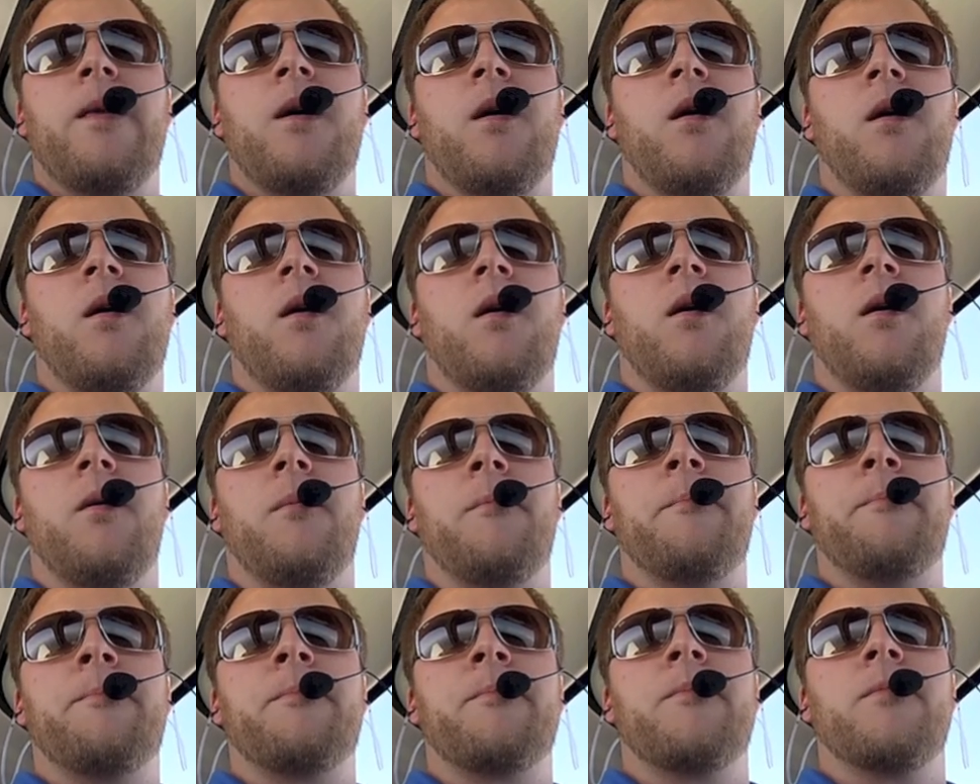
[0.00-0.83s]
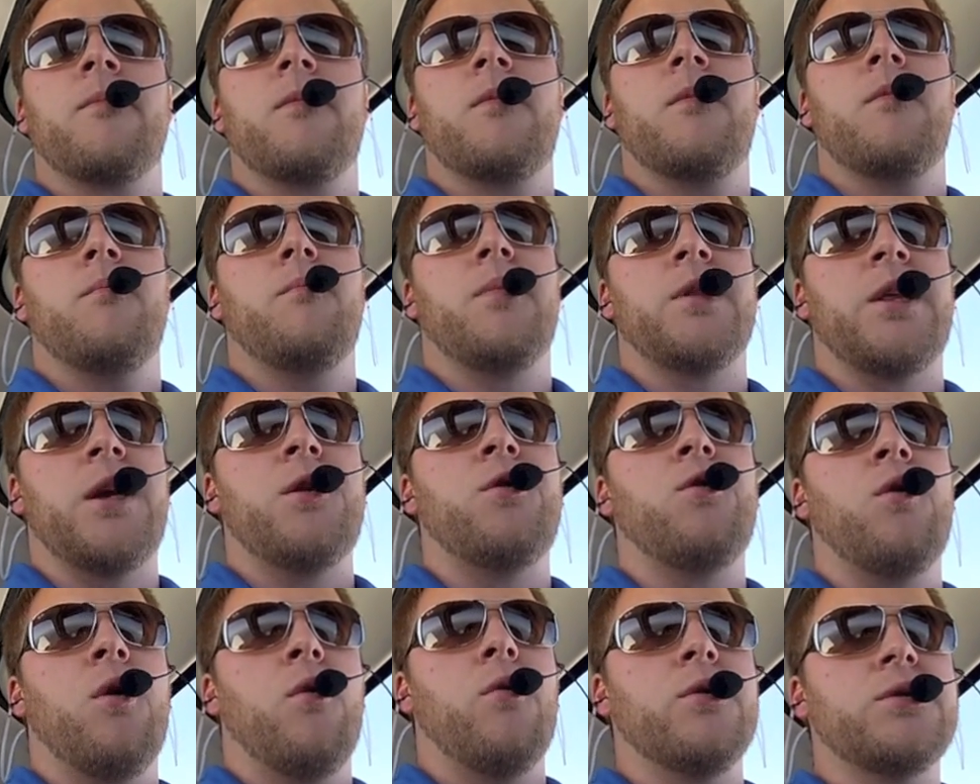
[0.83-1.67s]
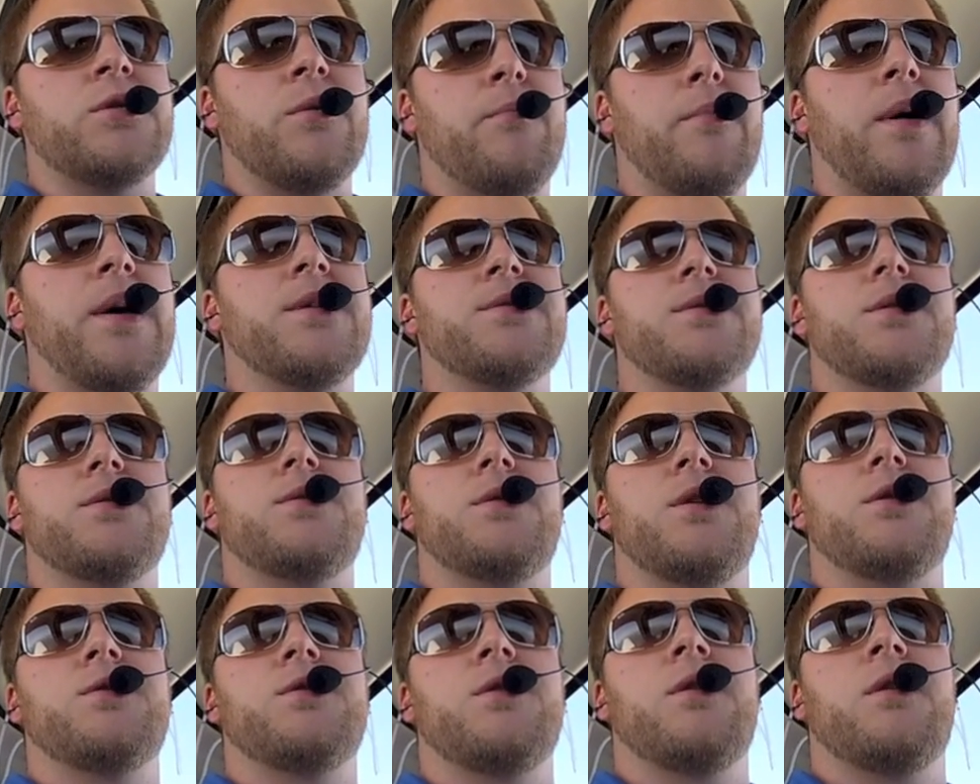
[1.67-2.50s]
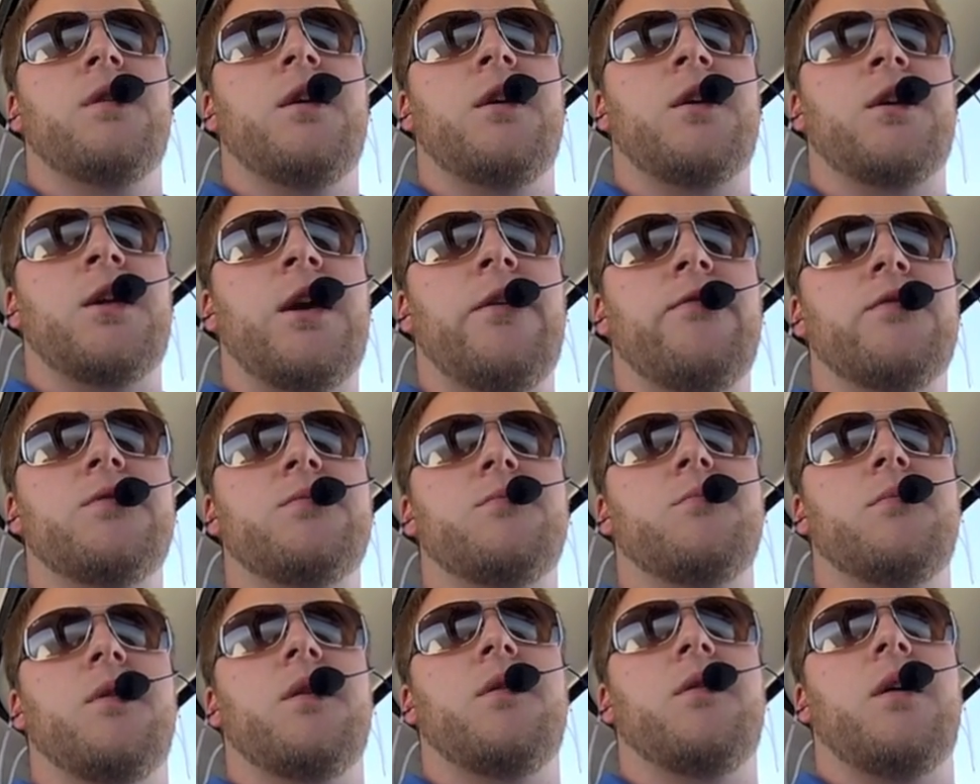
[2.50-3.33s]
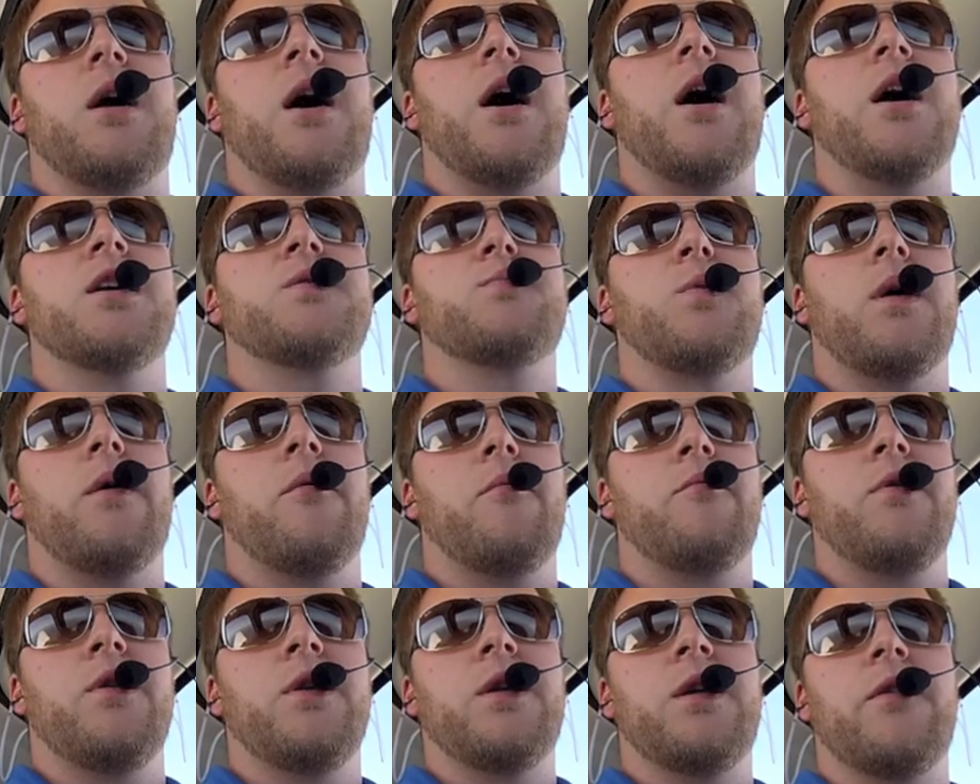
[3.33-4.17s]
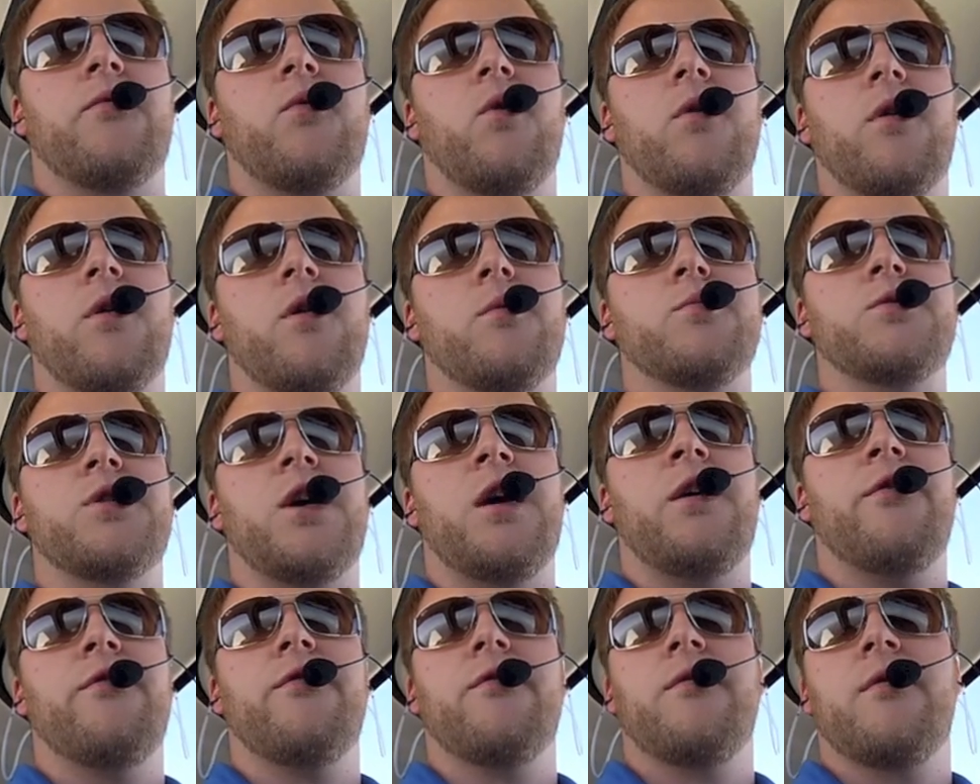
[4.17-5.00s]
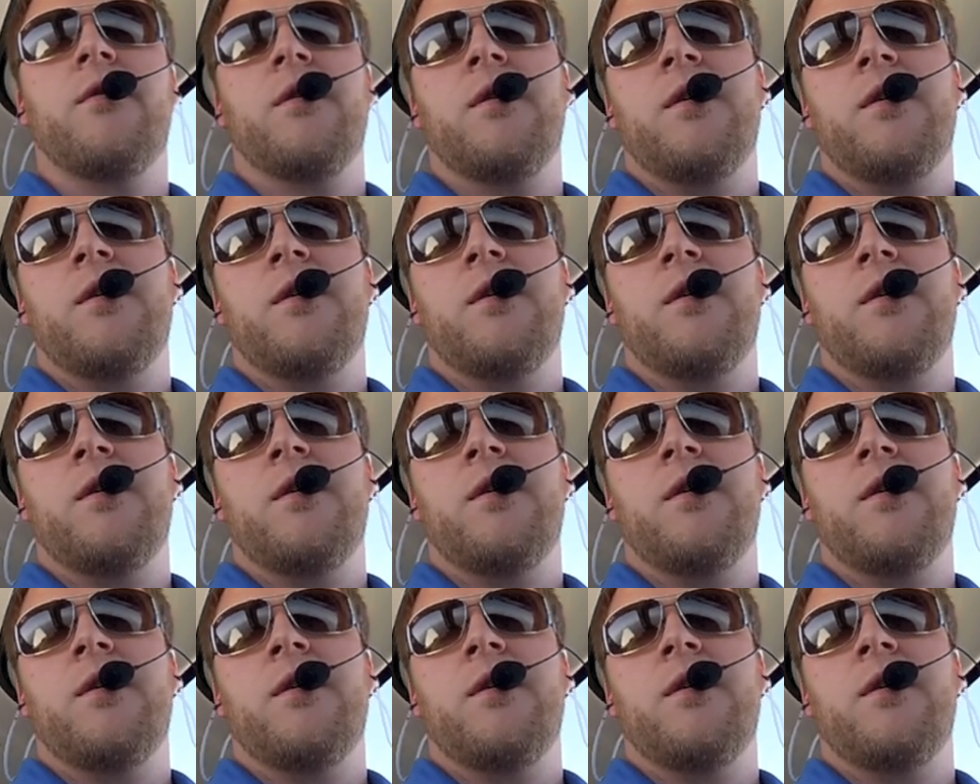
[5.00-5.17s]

but they knew it was the best decision to give us the highest probability of going home safe.